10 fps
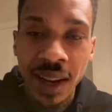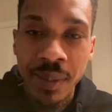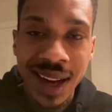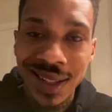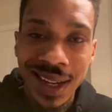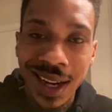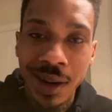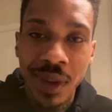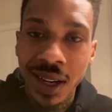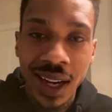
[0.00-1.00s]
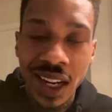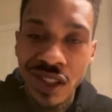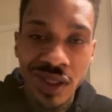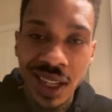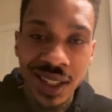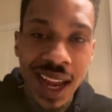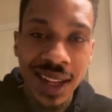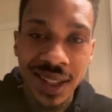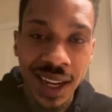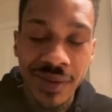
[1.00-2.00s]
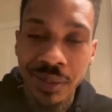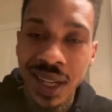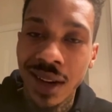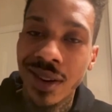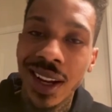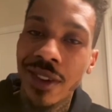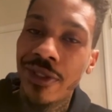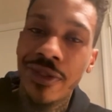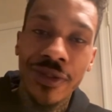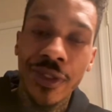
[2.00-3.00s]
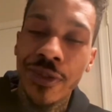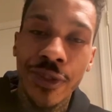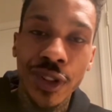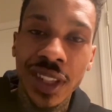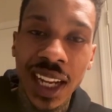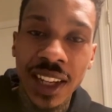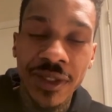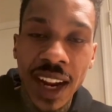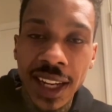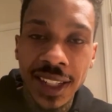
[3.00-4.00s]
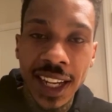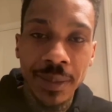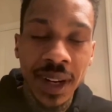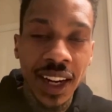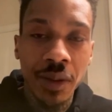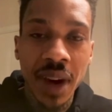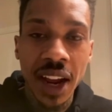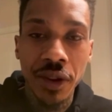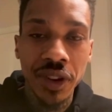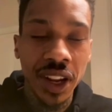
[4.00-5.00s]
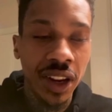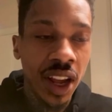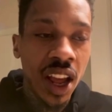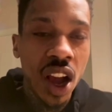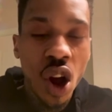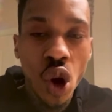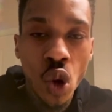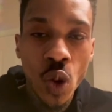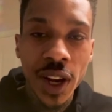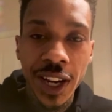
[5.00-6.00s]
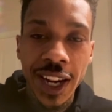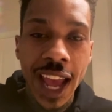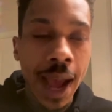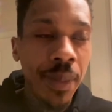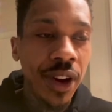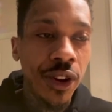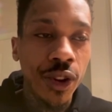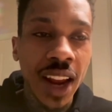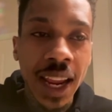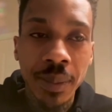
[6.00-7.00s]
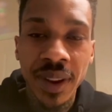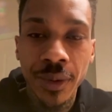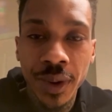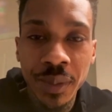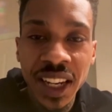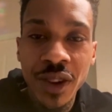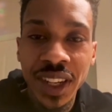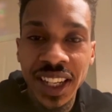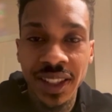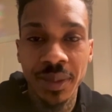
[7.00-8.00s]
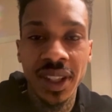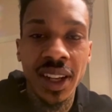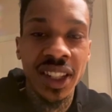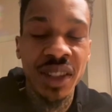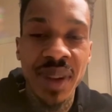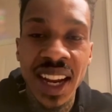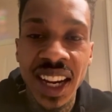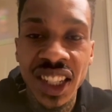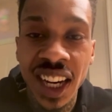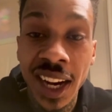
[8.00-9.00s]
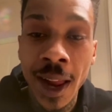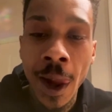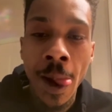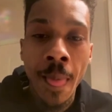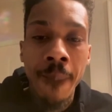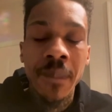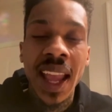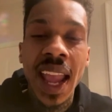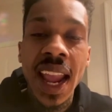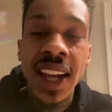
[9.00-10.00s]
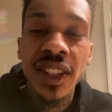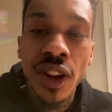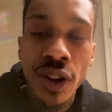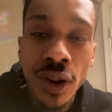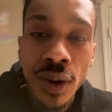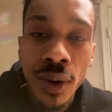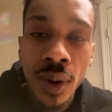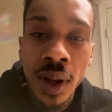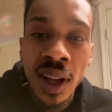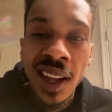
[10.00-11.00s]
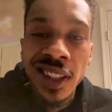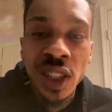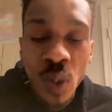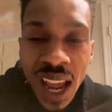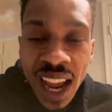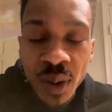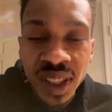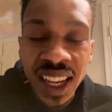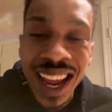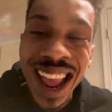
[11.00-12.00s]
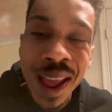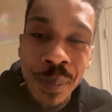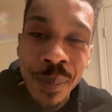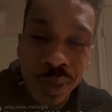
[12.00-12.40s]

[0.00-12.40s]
by the stadium under that tree is not safe. I'm telling you, nigga, first class flight his ass, but ain't nobody on that. I don't want nothing to happen to Earl. I ain't beefing with him. He know he did some sucker shit behind that chain. Ask Earl. Swag was there and people